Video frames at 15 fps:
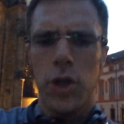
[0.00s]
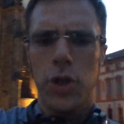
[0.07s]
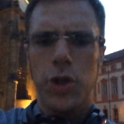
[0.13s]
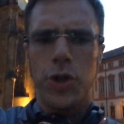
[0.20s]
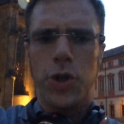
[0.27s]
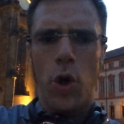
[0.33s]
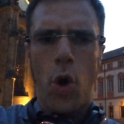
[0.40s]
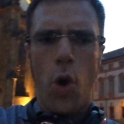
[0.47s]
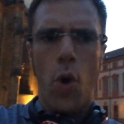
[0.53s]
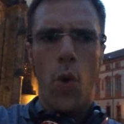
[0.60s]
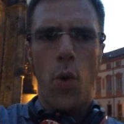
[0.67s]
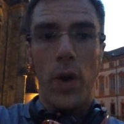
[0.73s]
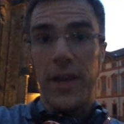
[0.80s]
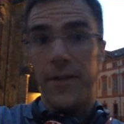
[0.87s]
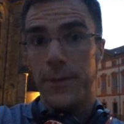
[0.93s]

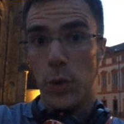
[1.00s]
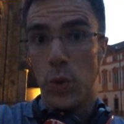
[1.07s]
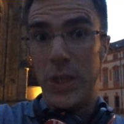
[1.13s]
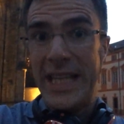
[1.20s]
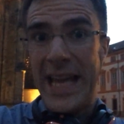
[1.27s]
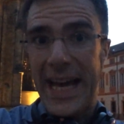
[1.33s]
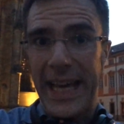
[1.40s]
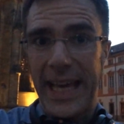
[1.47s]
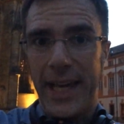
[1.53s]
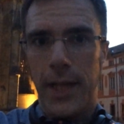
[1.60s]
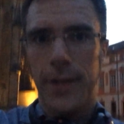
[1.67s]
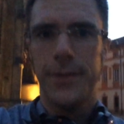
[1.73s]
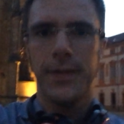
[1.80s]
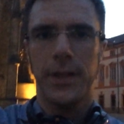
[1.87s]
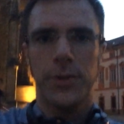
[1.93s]
So if you
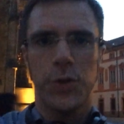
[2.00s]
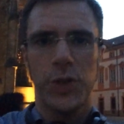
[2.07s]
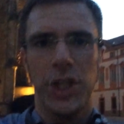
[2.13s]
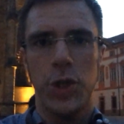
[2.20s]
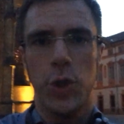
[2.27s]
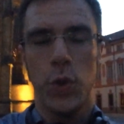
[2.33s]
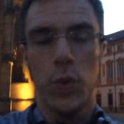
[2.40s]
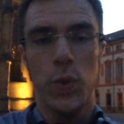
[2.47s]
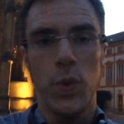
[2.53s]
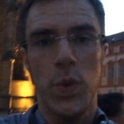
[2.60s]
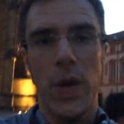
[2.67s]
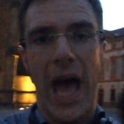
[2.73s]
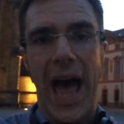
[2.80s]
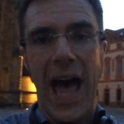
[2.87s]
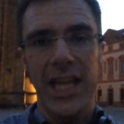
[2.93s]
like, feel free
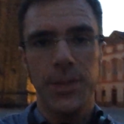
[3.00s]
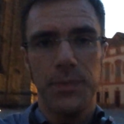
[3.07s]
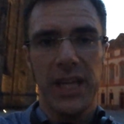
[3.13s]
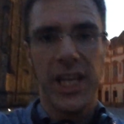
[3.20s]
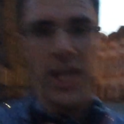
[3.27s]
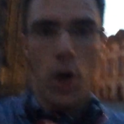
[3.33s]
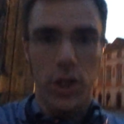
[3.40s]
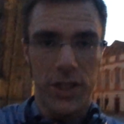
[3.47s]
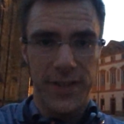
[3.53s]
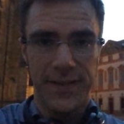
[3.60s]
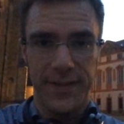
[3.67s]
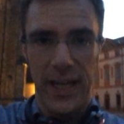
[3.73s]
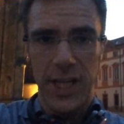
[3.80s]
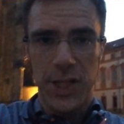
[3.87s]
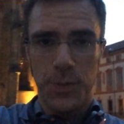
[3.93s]
to add me on
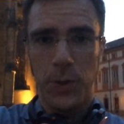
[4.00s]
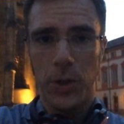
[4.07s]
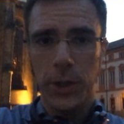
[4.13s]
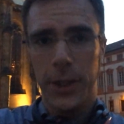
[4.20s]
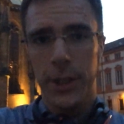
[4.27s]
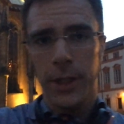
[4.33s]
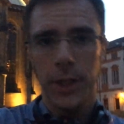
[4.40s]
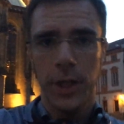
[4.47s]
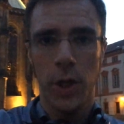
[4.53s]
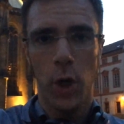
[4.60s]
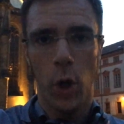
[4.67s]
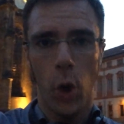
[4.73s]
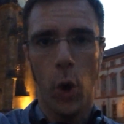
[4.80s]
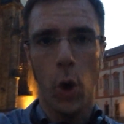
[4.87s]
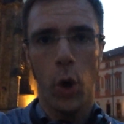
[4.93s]
Facebook,
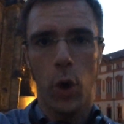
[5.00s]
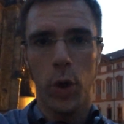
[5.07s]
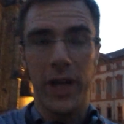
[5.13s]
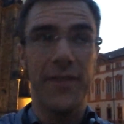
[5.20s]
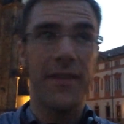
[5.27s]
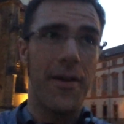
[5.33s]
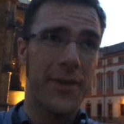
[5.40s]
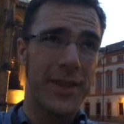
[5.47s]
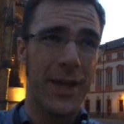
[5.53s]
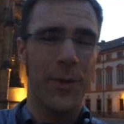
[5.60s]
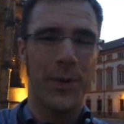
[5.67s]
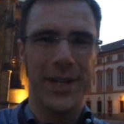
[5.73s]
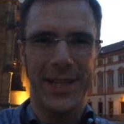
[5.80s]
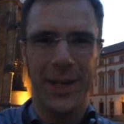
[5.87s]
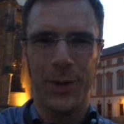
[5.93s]
or if
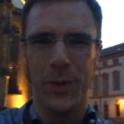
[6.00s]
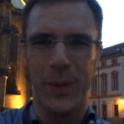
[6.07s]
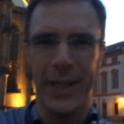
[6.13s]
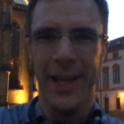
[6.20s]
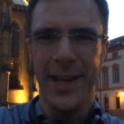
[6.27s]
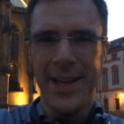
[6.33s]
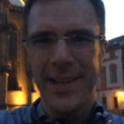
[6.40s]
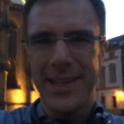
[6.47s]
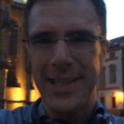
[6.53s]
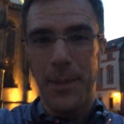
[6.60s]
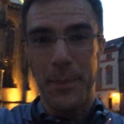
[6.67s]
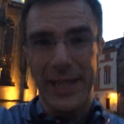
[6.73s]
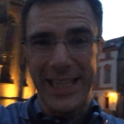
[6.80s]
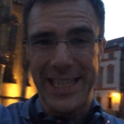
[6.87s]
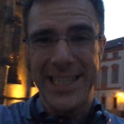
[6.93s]
everything worked out well,
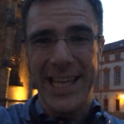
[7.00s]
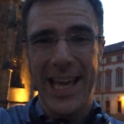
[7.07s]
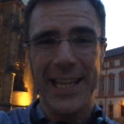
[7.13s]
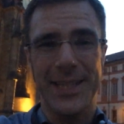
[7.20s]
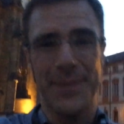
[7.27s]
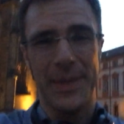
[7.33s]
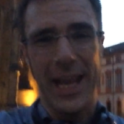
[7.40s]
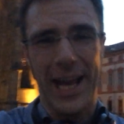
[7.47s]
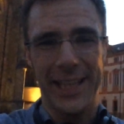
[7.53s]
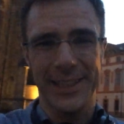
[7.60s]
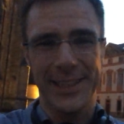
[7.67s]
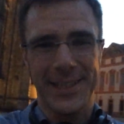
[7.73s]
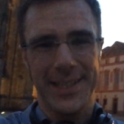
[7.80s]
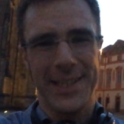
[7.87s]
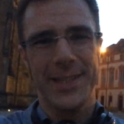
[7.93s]
somebody tagged me
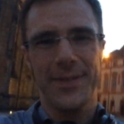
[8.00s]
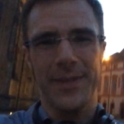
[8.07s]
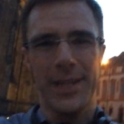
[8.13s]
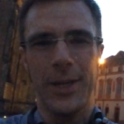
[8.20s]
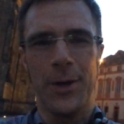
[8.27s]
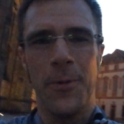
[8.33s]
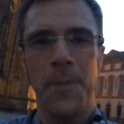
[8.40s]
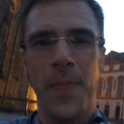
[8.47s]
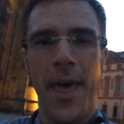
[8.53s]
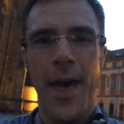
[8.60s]
under this video,